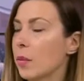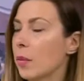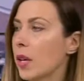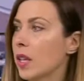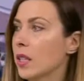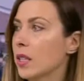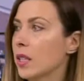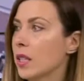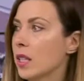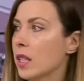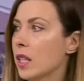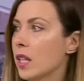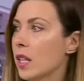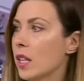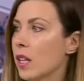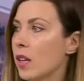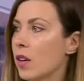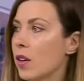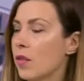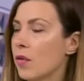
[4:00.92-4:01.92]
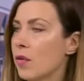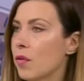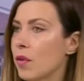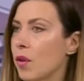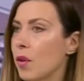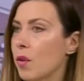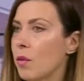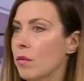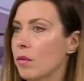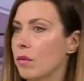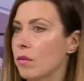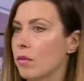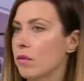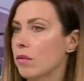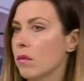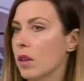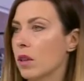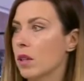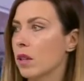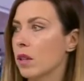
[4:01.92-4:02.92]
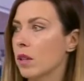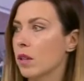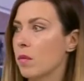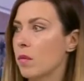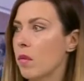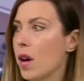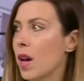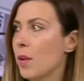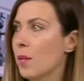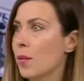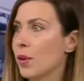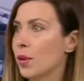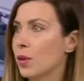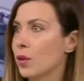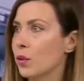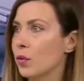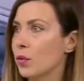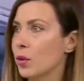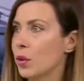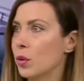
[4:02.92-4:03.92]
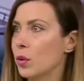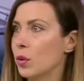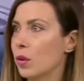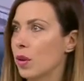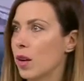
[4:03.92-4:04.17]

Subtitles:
But from my point of view,